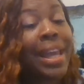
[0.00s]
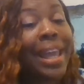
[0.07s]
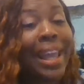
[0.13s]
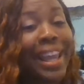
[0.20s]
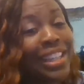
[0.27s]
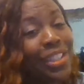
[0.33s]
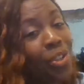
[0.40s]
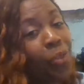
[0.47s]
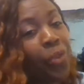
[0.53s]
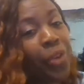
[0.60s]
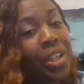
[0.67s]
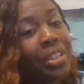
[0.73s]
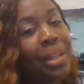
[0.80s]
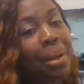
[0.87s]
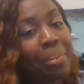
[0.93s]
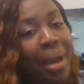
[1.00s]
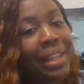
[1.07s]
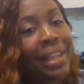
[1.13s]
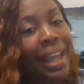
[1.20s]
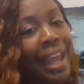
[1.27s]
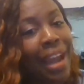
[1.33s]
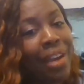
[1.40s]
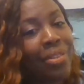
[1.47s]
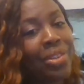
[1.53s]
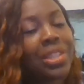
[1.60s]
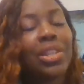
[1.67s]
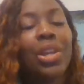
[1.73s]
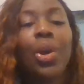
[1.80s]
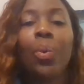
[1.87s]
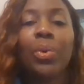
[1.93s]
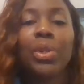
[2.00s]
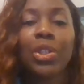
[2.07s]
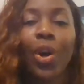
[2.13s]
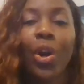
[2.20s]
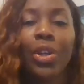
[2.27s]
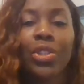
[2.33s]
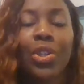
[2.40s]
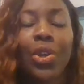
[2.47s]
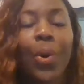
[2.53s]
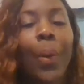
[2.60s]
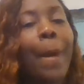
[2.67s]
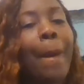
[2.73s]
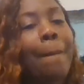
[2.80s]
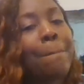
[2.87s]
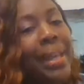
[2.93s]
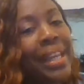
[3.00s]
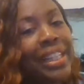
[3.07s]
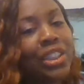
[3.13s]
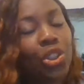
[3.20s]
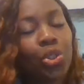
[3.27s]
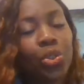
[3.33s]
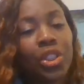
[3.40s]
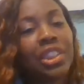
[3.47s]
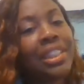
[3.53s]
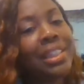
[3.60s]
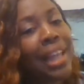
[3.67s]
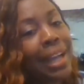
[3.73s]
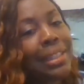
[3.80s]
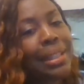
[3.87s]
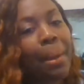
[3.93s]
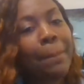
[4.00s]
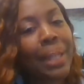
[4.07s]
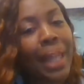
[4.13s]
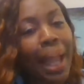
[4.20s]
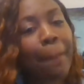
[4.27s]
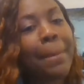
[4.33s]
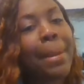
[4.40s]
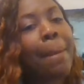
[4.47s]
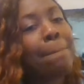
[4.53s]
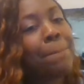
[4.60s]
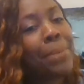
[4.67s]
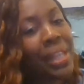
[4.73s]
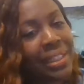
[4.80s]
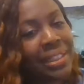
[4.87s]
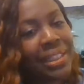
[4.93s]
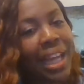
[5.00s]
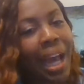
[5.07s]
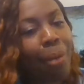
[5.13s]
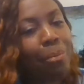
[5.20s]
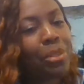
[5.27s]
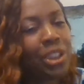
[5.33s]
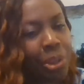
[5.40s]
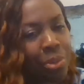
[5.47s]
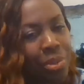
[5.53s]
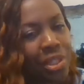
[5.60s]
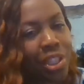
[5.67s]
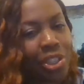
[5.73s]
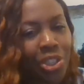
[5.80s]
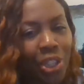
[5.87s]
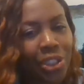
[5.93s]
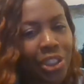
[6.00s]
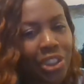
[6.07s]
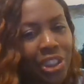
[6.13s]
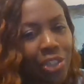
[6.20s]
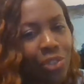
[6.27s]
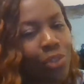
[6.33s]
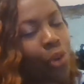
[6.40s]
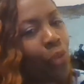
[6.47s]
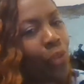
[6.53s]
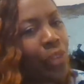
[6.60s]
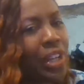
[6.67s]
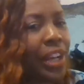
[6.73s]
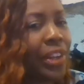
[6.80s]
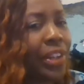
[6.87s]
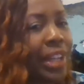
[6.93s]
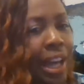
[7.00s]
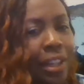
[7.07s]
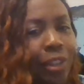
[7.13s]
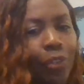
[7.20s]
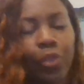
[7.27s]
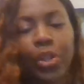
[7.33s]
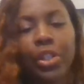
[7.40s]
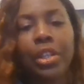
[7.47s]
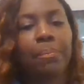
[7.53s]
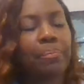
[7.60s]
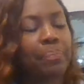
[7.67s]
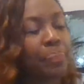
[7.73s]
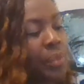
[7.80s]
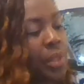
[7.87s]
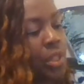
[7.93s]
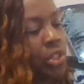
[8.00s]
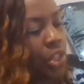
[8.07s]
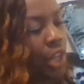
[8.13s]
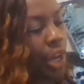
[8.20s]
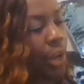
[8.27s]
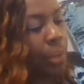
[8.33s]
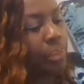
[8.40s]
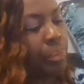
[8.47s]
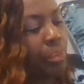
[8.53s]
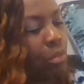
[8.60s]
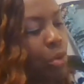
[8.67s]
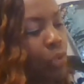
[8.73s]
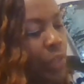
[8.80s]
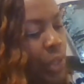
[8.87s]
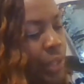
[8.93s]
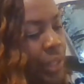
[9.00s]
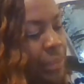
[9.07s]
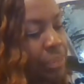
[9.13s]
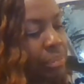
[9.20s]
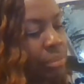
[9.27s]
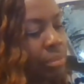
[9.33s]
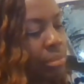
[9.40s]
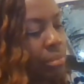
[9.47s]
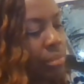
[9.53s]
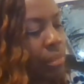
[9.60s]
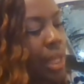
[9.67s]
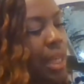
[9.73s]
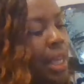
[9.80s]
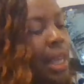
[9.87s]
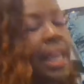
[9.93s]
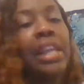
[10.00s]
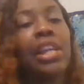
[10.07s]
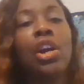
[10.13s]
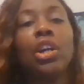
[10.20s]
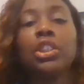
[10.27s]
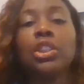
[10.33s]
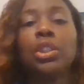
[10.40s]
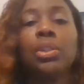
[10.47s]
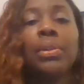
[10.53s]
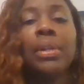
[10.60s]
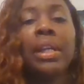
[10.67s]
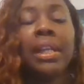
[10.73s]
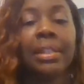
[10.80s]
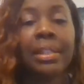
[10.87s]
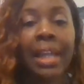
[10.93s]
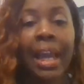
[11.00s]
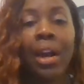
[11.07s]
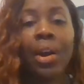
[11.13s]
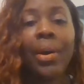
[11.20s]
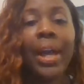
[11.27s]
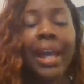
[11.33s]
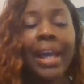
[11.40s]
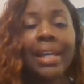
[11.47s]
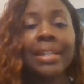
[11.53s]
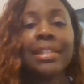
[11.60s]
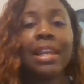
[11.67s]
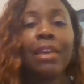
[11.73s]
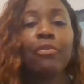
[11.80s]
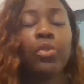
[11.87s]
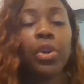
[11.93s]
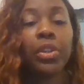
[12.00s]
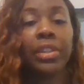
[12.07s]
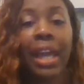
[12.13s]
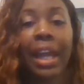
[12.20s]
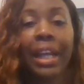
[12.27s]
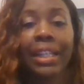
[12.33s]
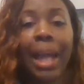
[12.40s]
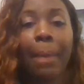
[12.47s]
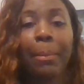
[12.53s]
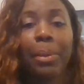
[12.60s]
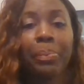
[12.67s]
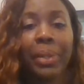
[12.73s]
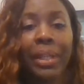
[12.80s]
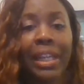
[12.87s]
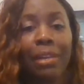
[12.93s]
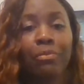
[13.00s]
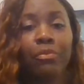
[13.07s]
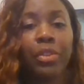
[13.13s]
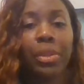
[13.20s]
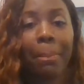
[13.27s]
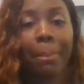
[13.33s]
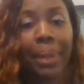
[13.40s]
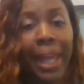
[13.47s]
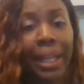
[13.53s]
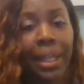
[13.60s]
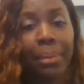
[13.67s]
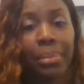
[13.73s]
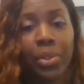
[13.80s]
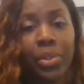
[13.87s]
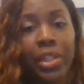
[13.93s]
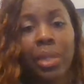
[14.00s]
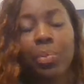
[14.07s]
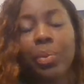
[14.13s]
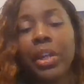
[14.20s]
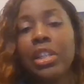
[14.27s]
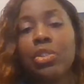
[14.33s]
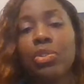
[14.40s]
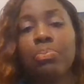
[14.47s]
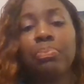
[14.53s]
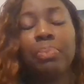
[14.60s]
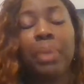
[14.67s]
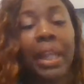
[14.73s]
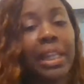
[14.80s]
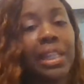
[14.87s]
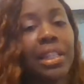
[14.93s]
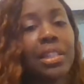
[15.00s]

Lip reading: And your friend Kamala Harris was also making sure she locked up black men big time when she was the attorney general over there in California. So moving on. He also now has set forth an economic plan for the black community where he's planning to